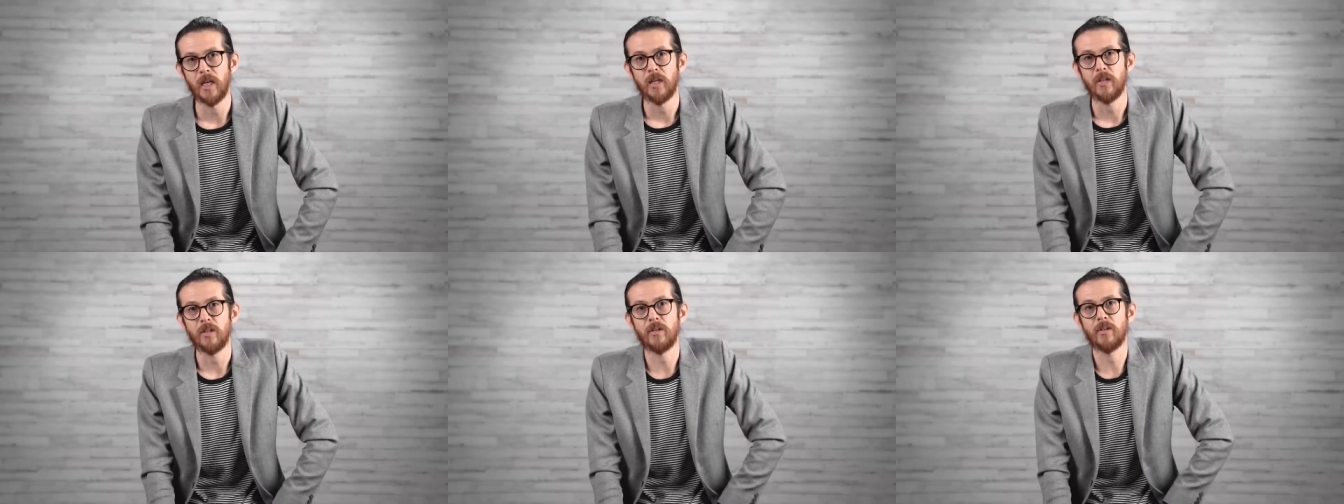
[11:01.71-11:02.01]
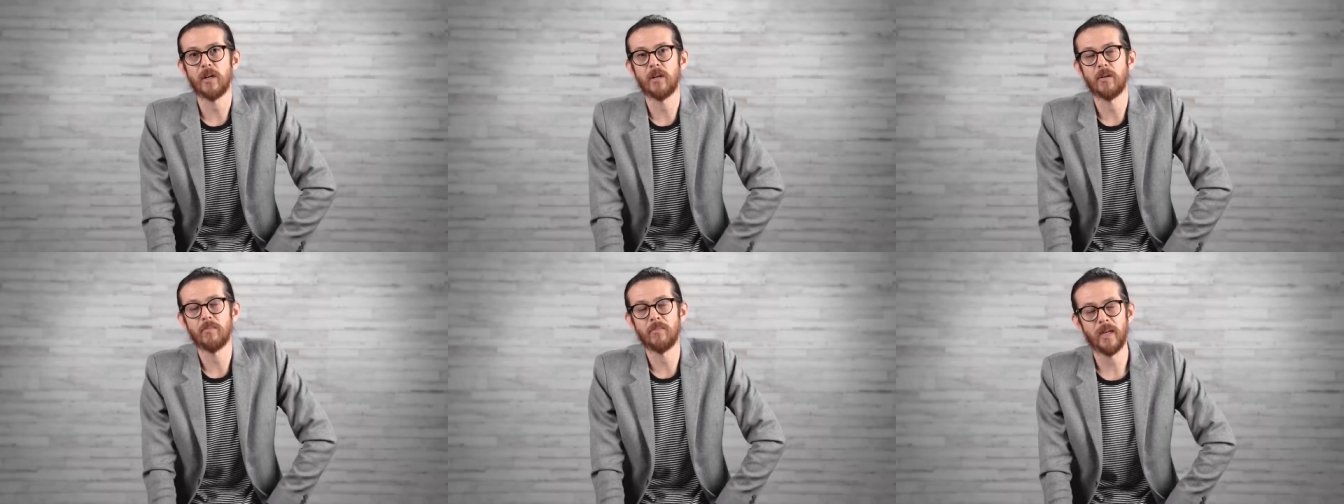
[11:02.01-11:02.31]
you
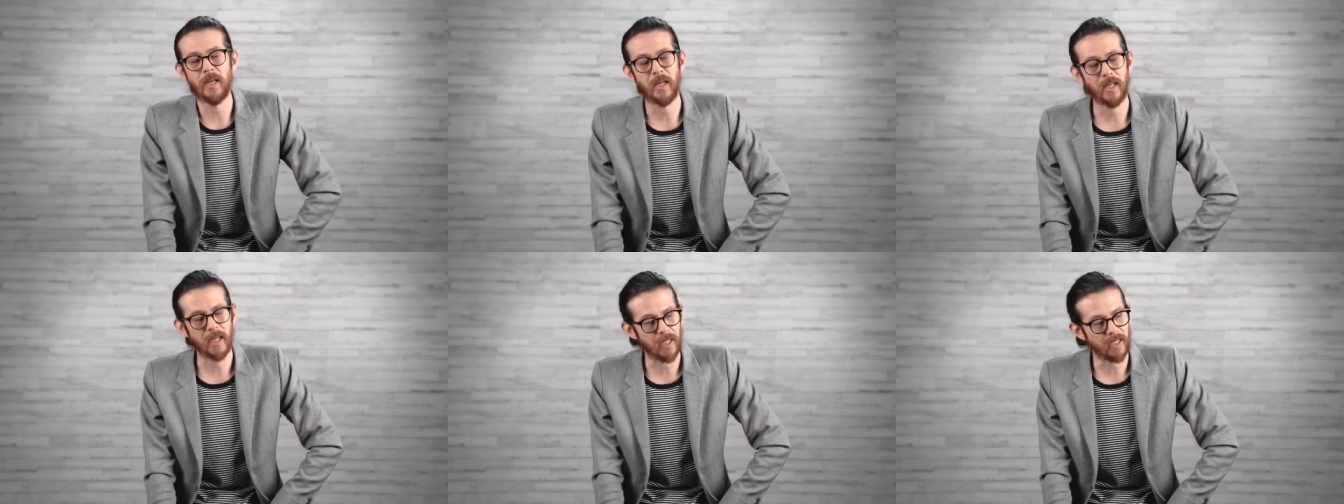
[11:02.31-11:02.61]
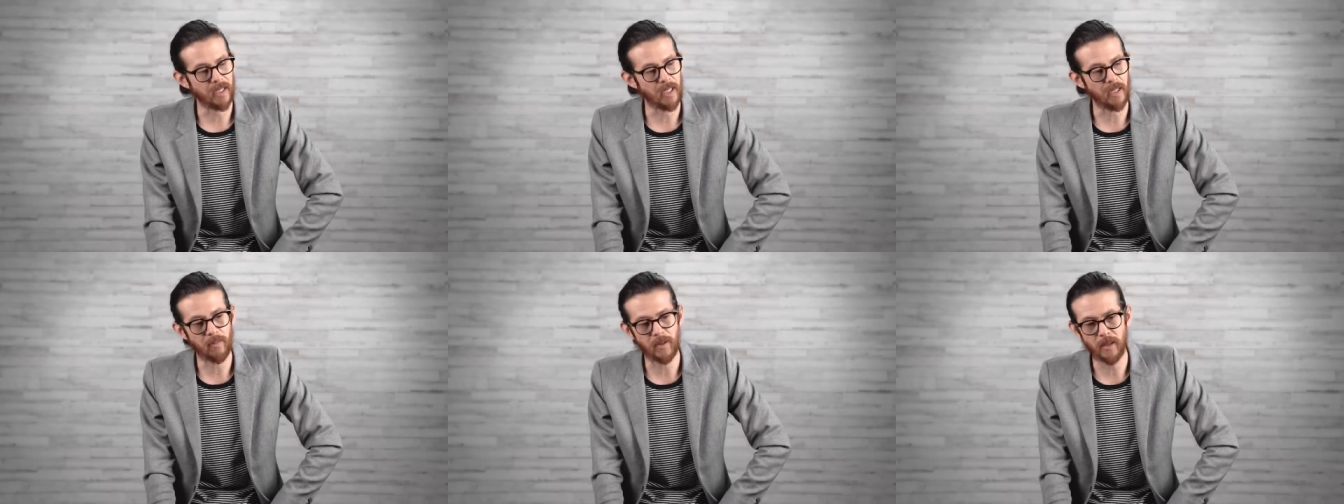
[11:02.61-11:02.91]
go, man, I
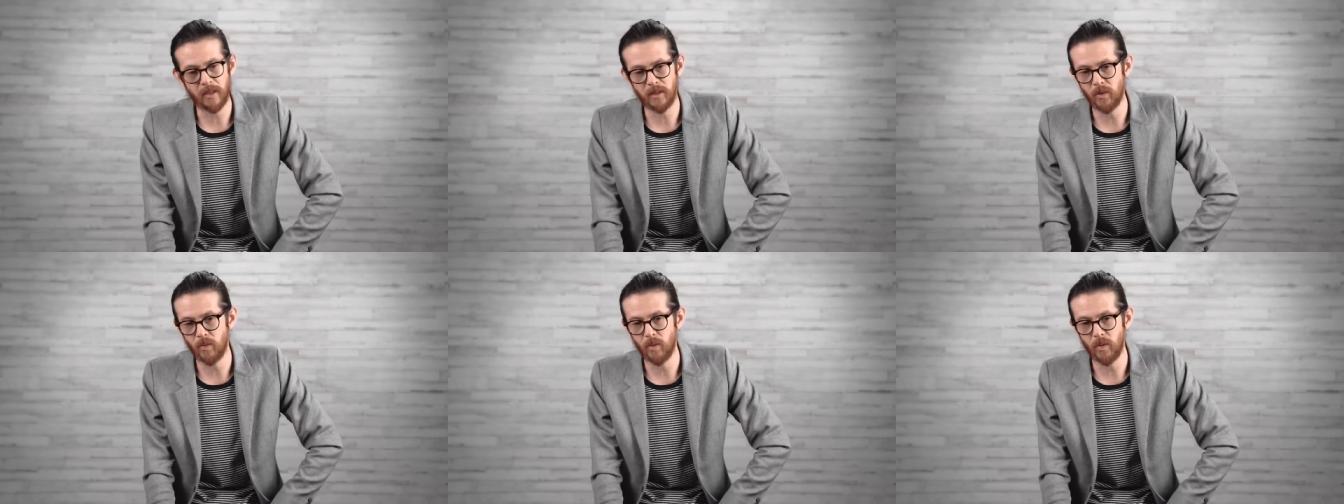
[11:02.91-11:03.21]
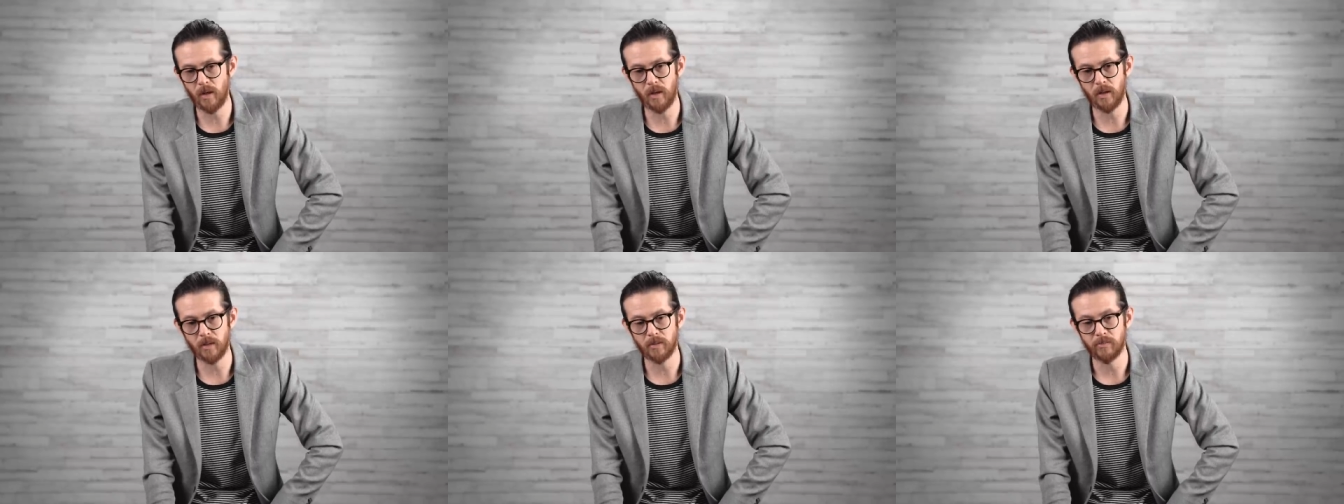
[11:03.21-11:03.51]
keep hitting a
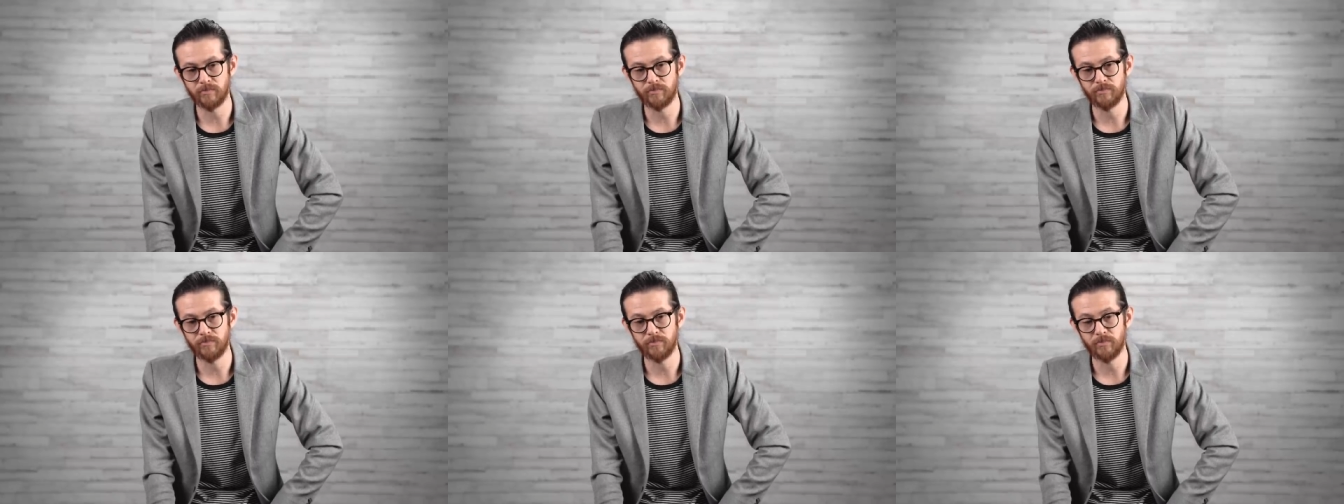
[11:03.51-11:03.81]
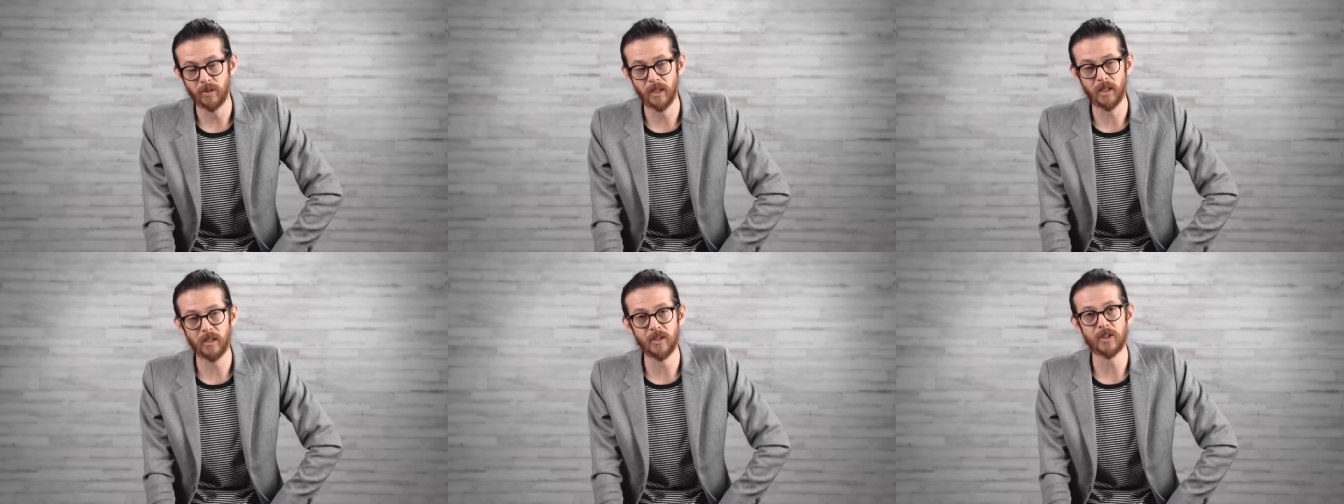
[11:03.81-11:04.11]
wall.
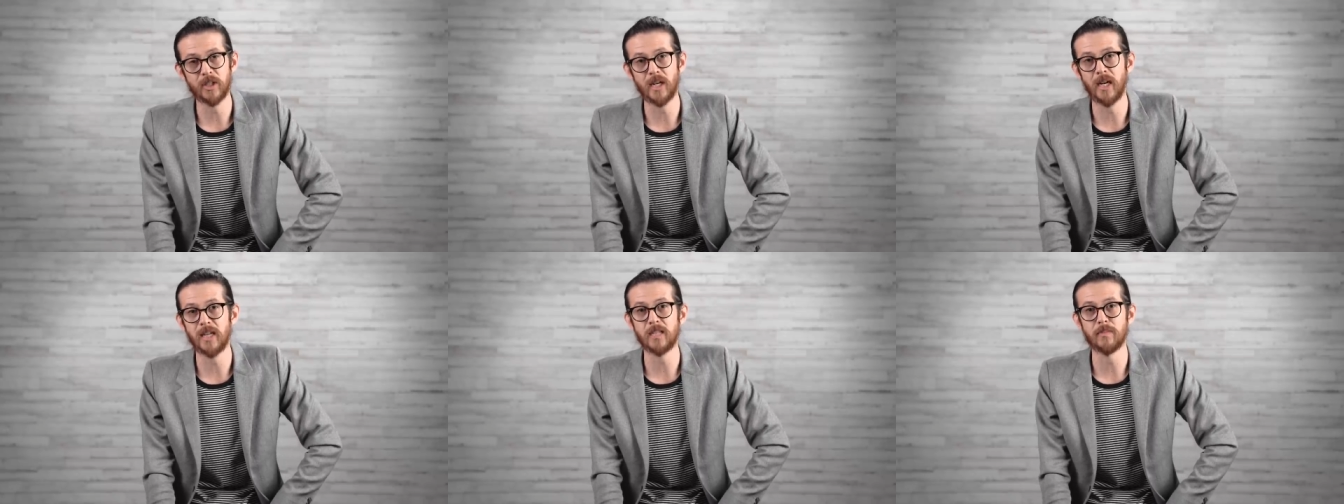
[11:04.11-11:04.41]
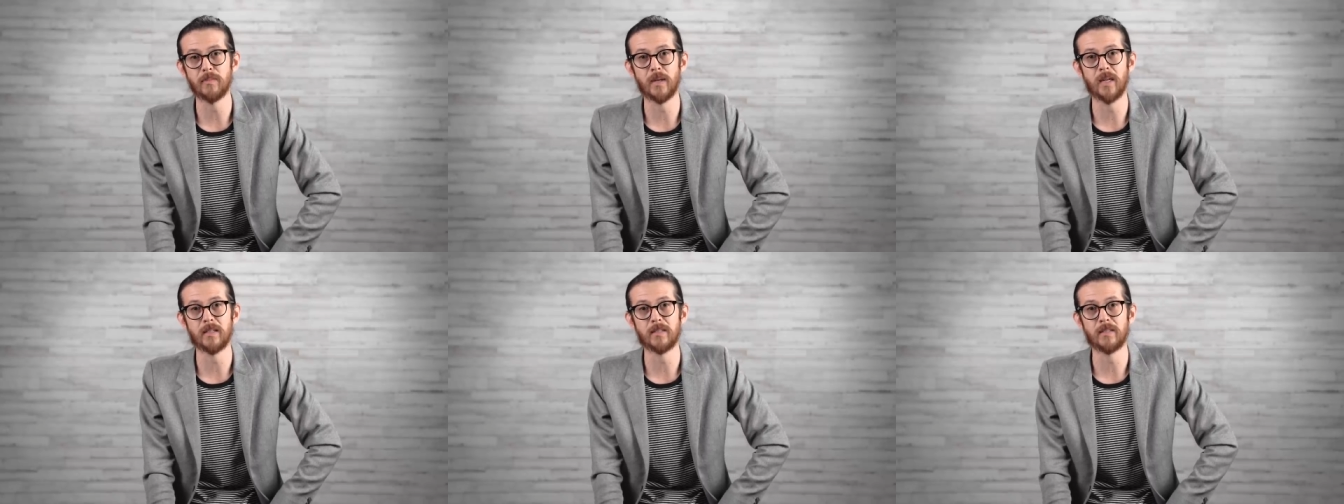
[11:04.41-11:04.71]
Well, in Chinese
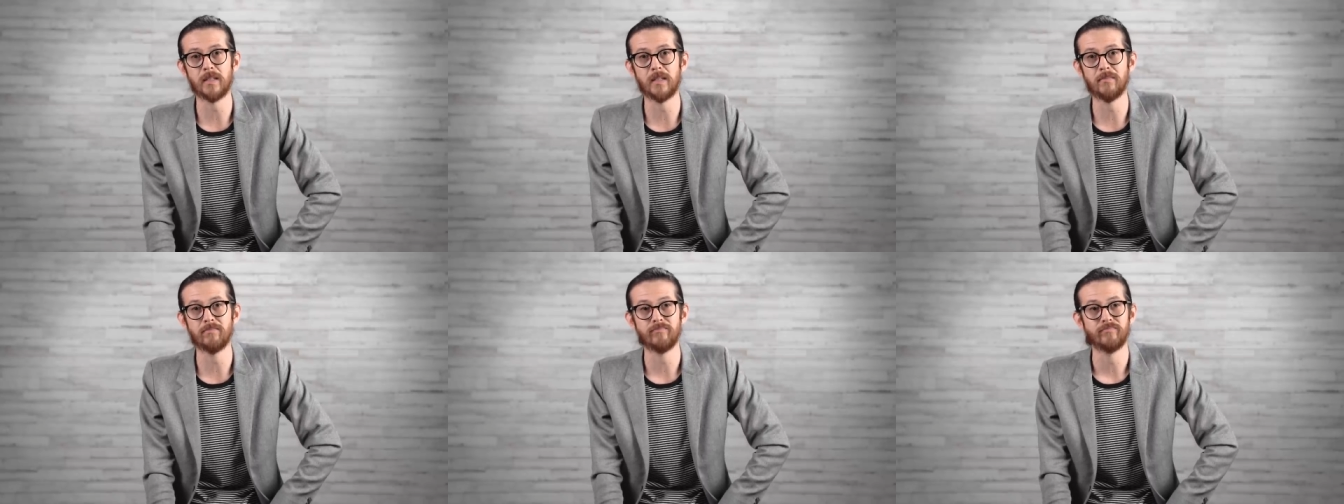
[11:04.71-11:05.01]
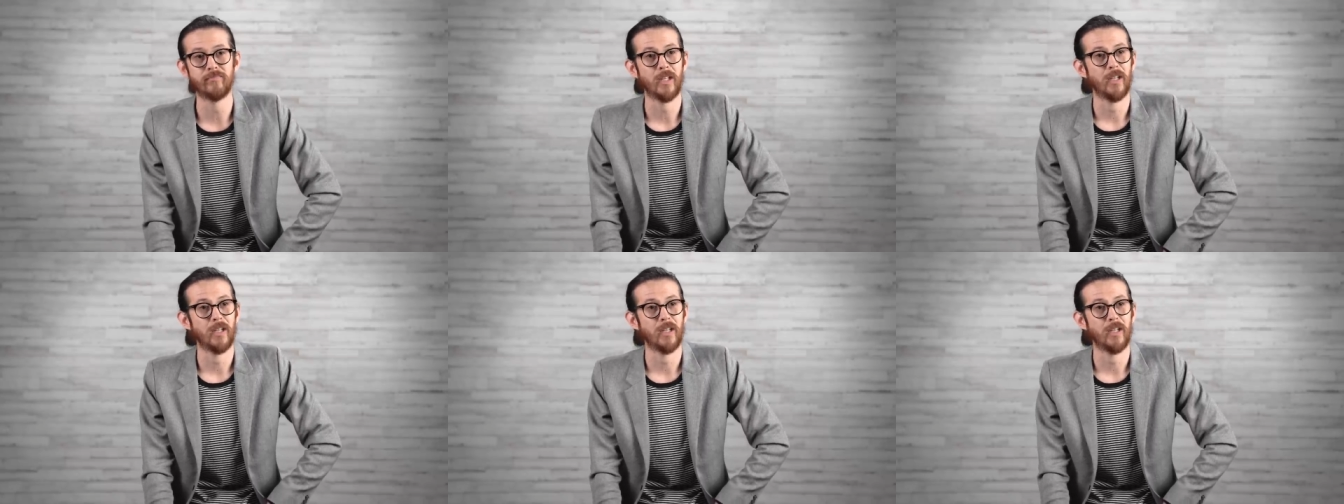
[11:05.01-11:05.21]
medicine,